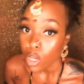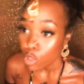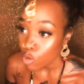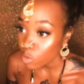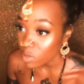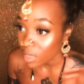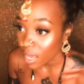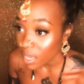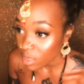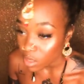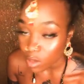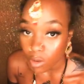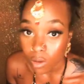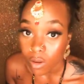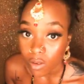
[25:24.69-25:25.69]
you thank the
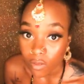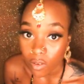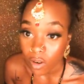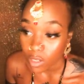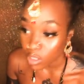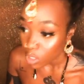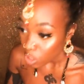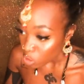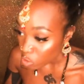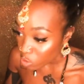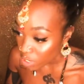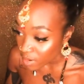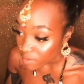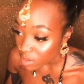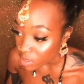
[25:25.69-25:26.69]
universe, you
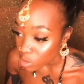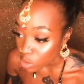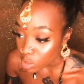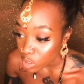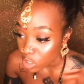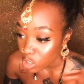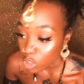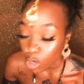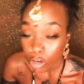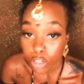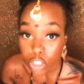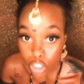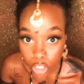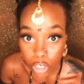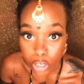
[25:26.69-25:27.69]
give it
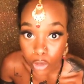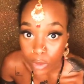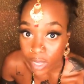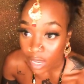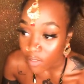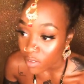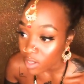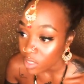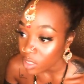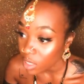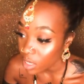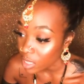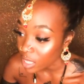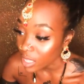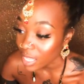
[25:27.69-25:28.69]
nurture, you give it
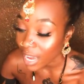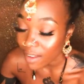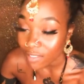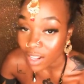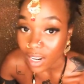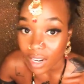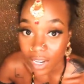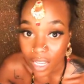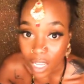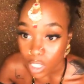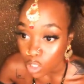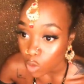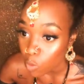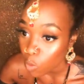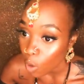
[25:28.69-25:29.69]
the light that it needs,
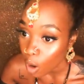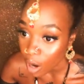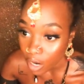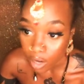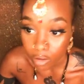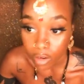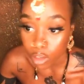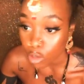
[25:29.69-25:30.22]
you water it,